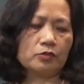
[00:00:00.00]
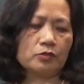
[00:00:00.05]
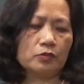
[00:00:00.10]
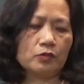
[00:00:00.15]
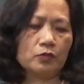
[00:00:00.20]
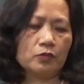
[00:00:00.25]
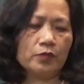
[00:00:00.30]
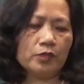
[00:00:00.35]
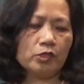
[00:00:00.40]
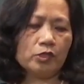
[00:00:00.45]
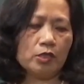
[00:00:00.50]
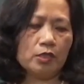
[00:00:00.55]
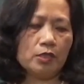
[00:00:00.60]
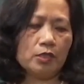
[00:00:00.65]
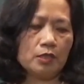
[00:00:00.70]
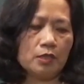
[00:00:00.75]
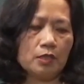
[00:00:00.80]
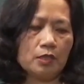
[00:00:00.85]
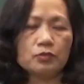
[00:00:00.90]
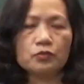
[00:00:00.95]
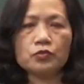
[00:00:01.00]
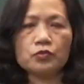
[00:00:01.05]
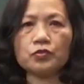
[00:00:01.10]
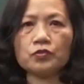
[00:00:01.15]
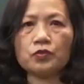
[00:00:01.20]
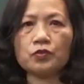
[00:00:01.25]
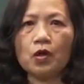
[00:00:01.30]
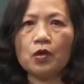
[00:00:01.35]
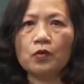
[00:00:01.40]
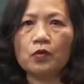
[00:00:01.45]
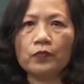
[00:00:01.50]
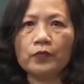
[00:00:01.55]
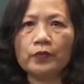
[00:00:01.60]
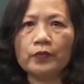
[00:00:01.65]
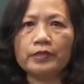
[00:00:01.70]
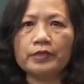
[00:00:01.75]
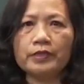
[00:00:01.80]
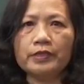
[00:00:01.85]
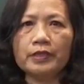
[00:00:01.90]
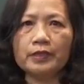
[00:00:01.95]
which includes home
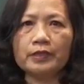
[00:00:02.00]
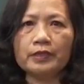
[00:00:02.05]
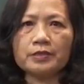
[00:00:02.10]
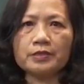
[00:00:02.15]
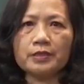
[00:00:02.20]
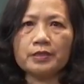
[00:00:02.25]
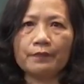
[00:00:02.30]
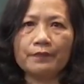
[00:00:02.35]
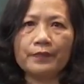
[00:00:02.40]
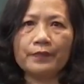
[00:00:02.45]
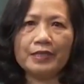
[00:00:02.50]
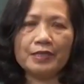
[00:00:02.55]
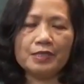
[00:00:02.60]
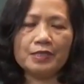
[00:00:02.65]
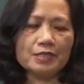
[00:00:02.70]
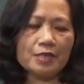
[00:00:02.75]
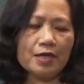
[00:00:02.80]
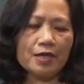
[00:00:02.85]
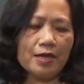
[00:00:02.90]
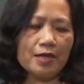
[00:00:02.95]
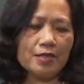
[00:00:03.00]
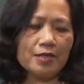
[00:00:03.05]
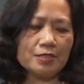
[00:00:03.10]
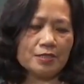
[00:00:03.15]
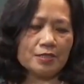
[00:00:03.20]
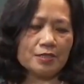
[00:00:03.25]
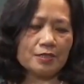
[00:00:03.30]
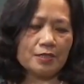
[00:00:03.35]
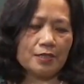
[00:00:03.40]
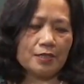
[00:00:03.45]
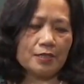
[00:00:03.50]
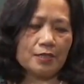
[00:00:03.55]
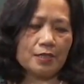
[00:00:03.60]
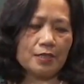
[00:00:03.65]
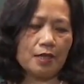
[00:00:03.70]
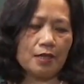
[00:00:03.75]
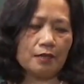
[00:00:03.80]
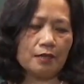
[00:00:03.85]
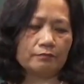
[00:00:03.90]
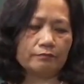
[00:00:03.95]
reading, some mini tests, and
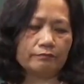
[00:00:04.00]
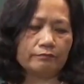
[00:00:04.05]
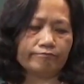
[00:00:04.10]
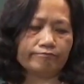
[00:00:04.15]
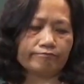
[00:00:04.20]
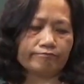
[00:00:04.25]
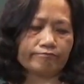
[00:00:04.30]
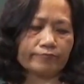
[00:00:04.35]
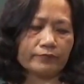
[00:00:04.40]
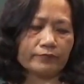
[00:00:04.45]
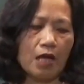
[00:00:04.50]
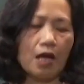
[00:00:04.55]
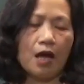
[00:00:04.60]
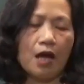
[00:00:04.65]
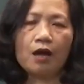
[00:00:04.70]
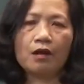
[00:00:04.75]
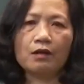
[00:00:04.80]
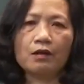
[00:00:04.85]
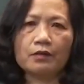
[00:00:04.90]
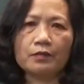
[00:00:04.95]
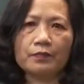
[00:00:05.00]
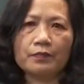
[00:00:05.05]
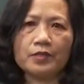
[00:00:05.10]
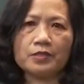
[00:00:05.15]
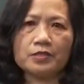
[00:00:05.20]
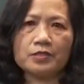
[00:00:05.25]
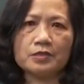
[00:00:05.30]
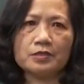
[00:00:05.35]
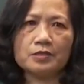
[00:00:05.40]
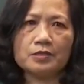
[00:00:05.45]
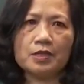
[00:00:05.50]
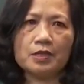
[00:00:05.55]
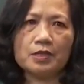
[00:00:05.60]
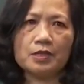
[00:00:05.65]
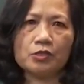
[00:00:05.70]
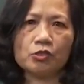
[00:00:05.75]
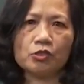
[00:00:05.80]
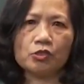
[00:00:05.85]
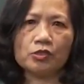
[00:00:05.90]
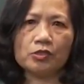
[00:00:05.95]
oral
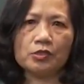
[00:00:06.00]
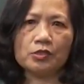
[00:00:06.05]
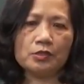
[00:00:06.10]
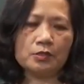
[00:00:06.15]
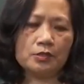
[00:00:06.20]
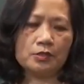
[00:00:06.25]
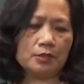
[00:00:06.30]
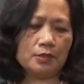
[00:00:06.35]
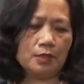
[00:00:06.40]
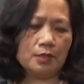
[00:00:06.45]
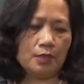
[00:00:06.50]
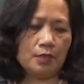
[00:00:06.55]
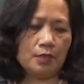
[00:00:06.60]
presentation,